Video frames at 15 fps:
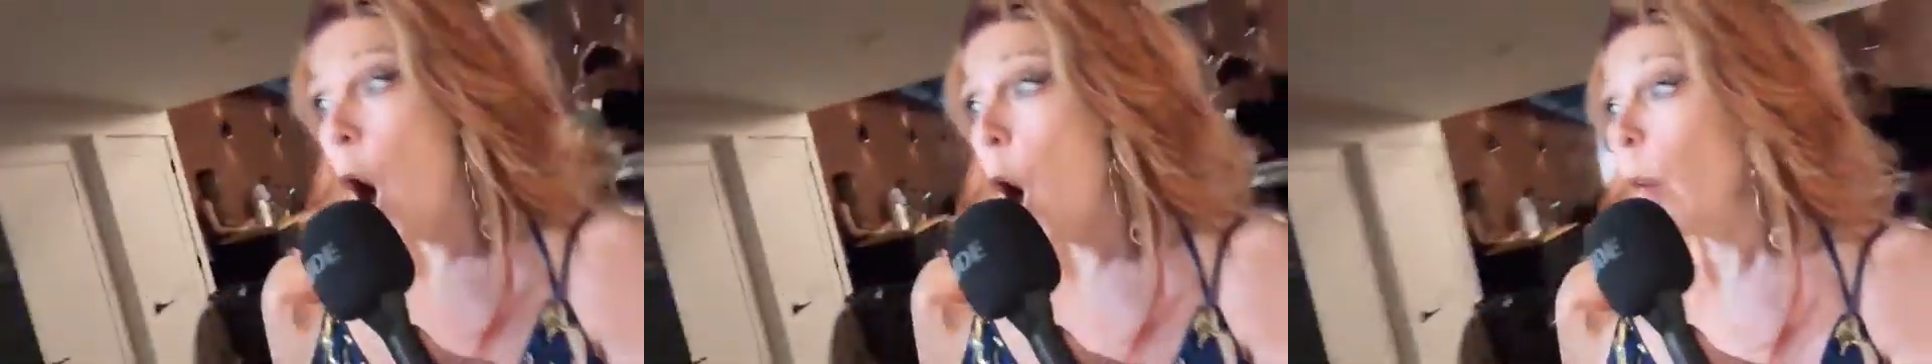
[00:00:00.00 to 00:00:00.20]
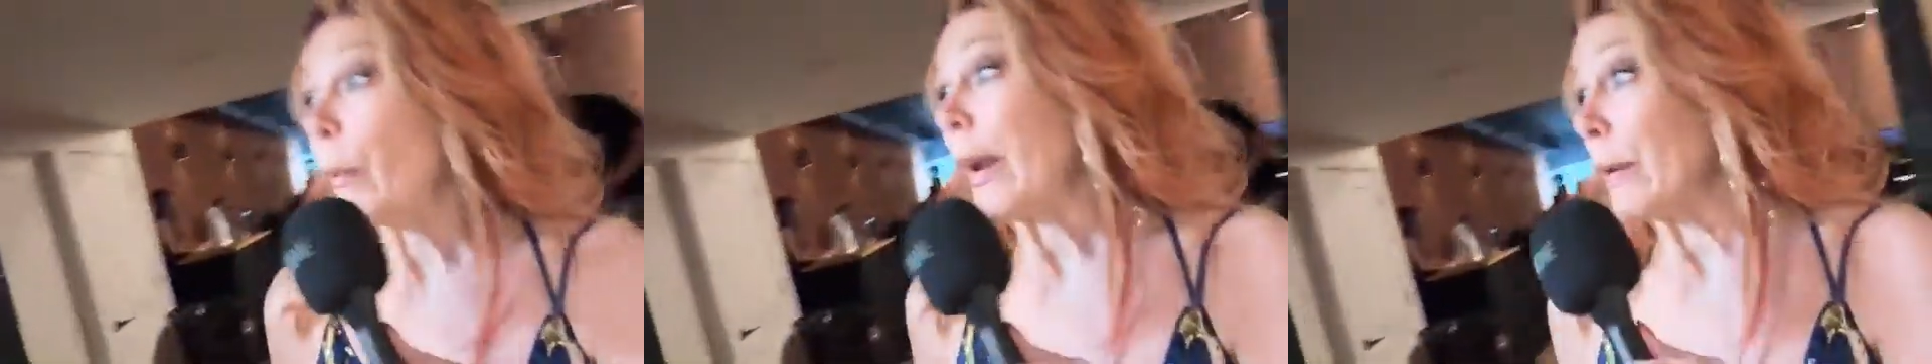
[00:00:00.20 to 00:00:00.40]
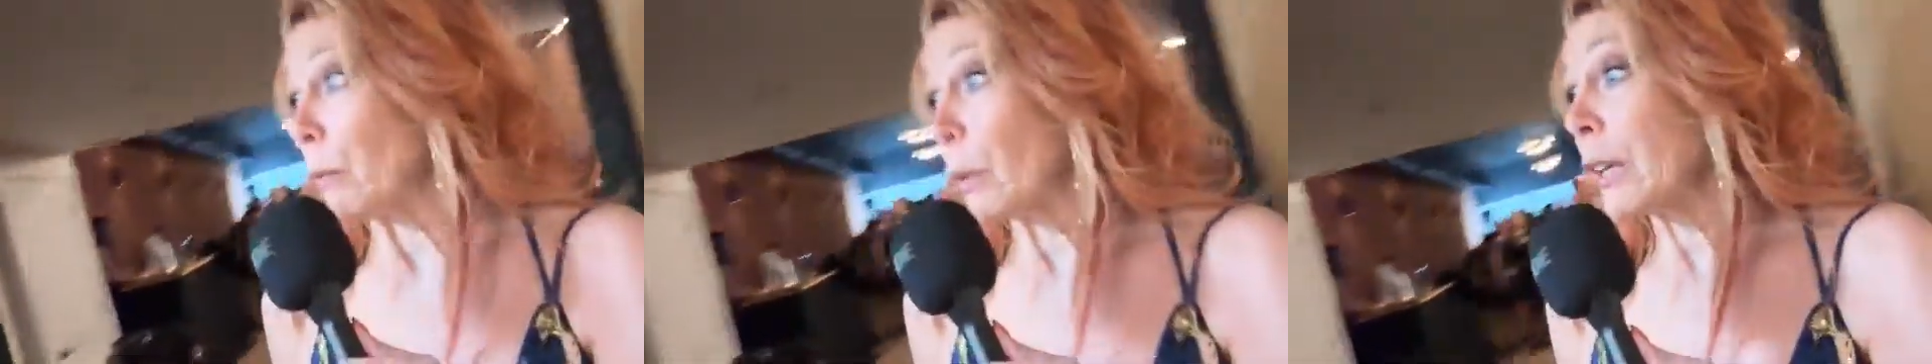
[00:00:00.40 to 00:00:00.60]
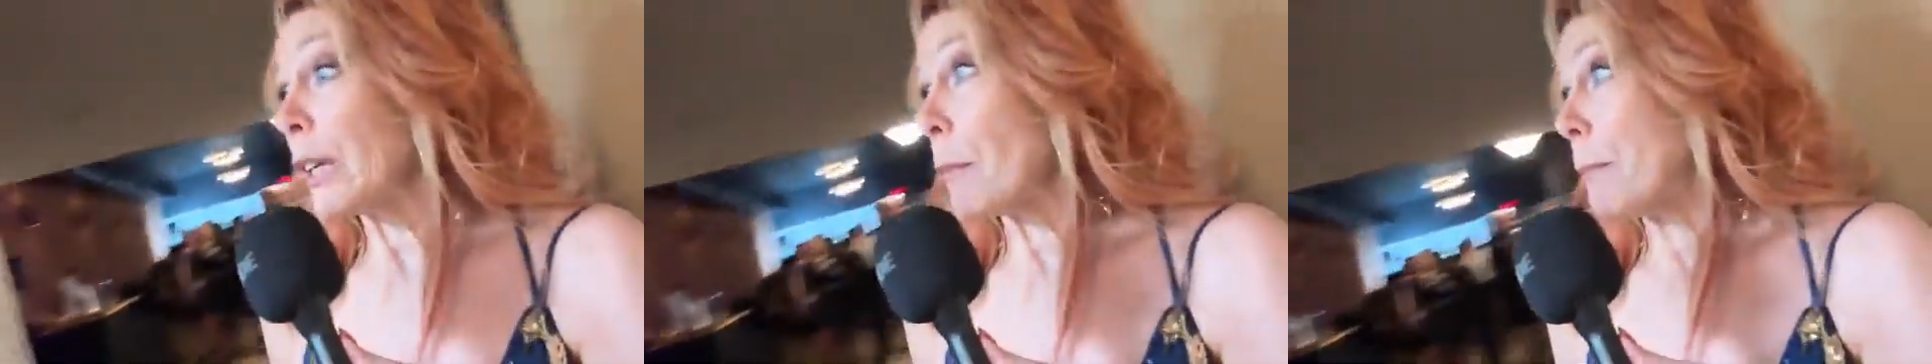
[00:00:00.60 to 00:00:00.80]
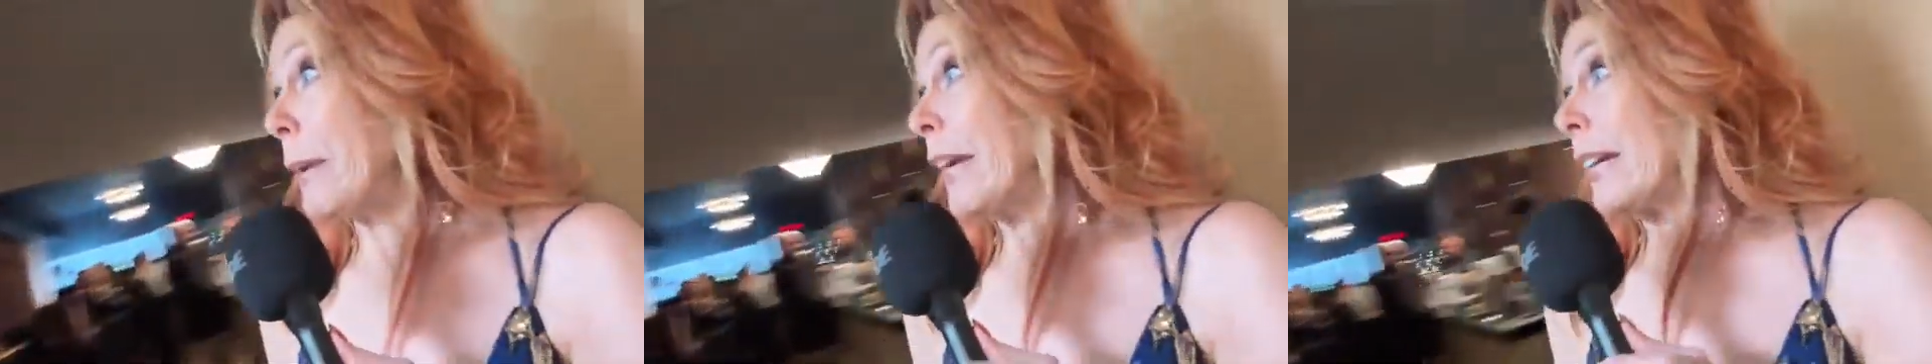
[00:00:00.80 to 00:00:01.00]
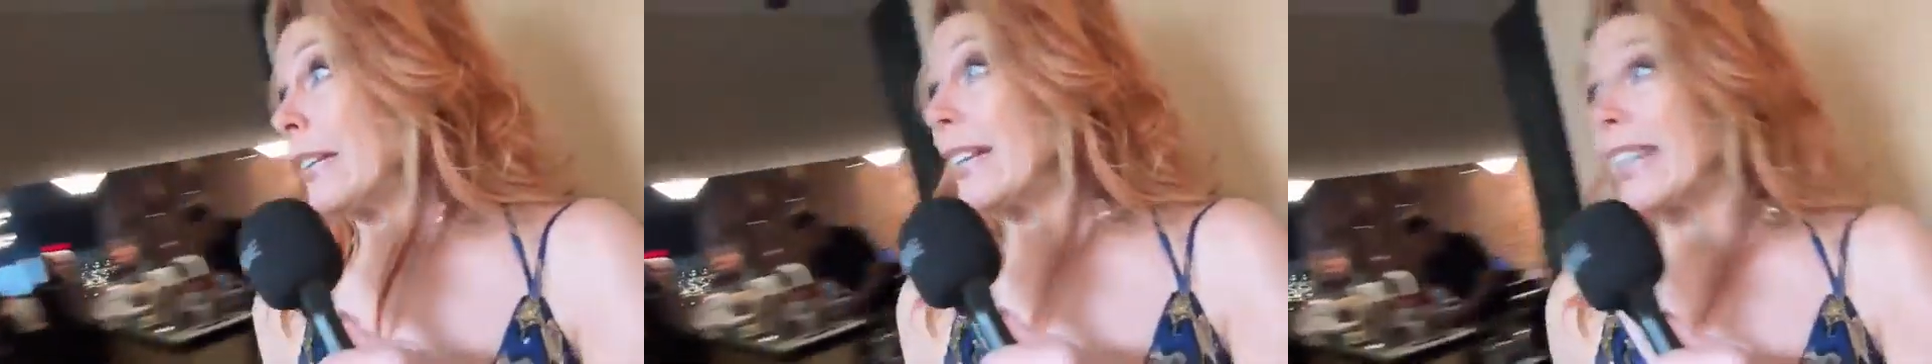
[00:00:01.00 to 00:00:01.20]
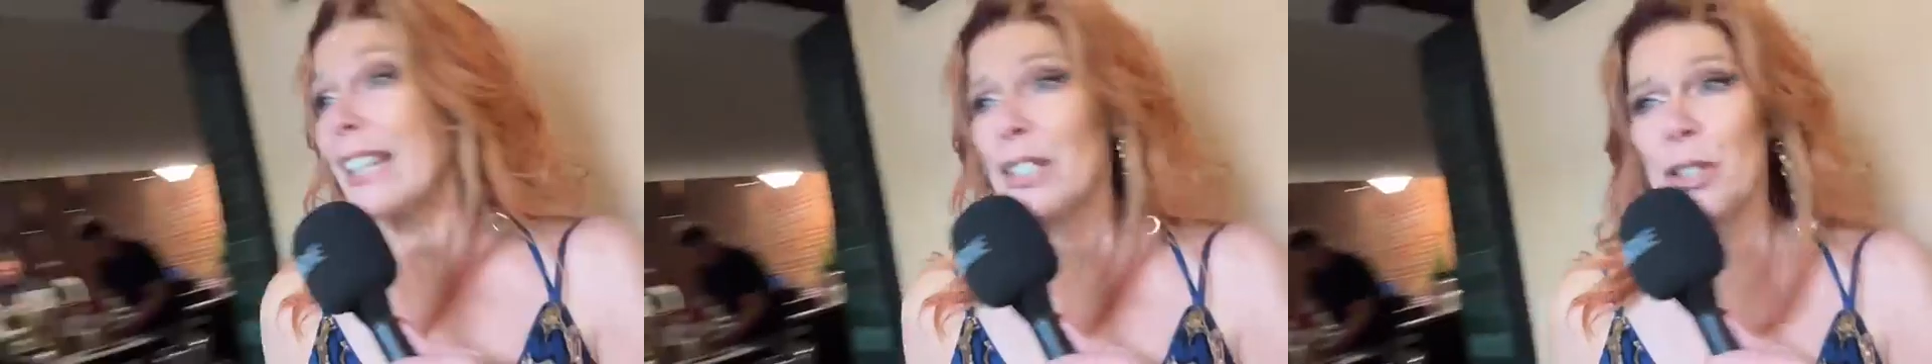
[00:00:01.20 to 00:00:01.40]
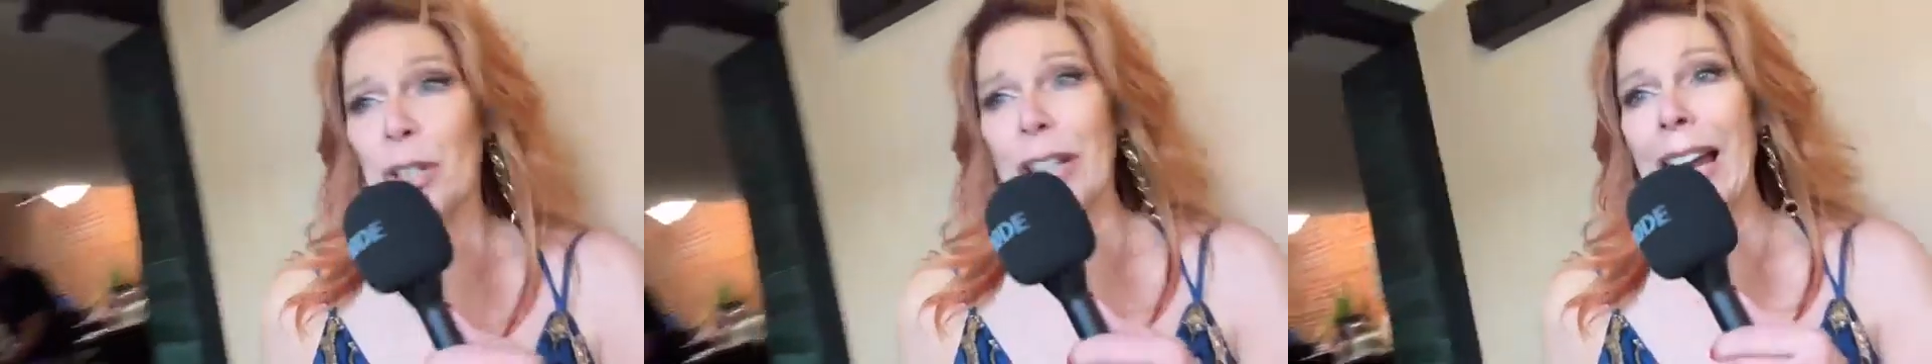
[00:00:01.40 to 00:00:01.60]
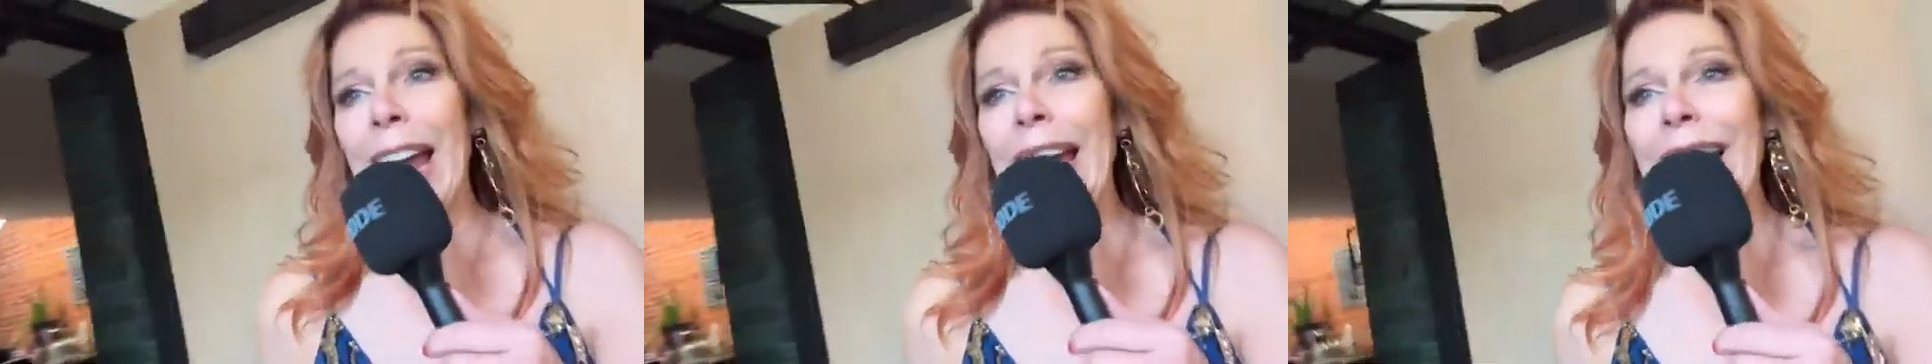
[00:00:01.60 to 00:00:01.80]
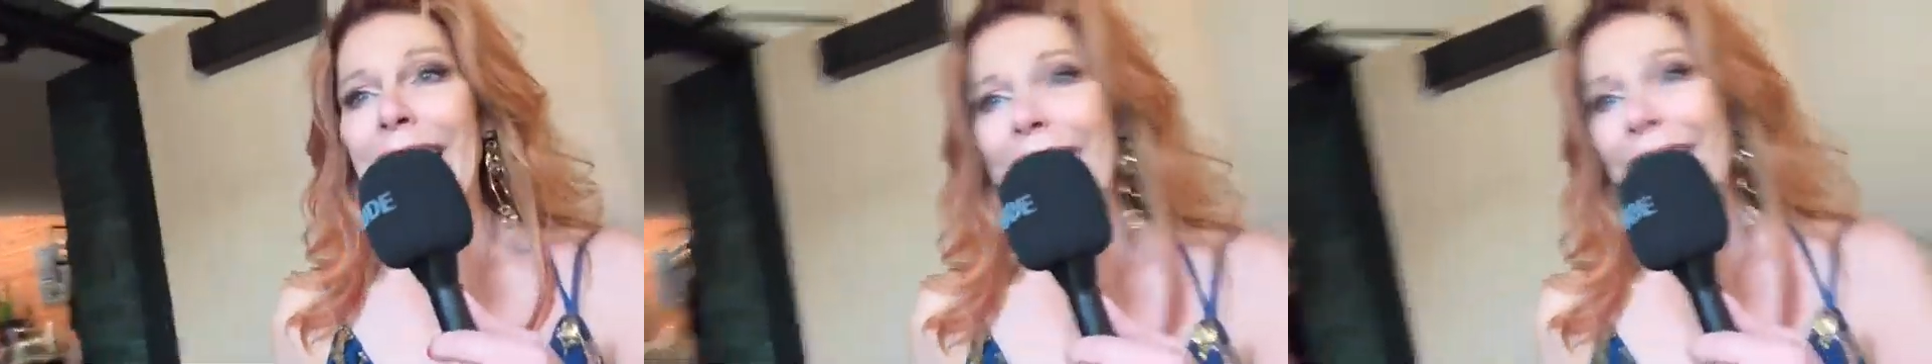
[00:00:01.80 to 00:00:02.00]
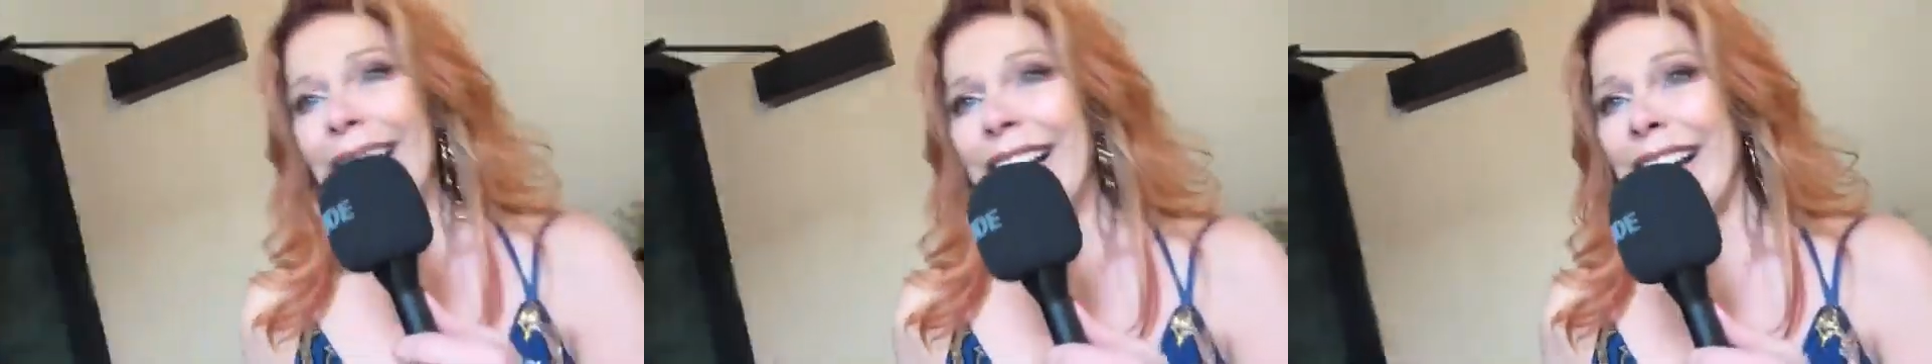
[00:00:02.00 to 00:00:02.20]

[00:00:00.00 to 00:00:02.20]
Oh, wait, we're going to peek in the kitchen. Hang on.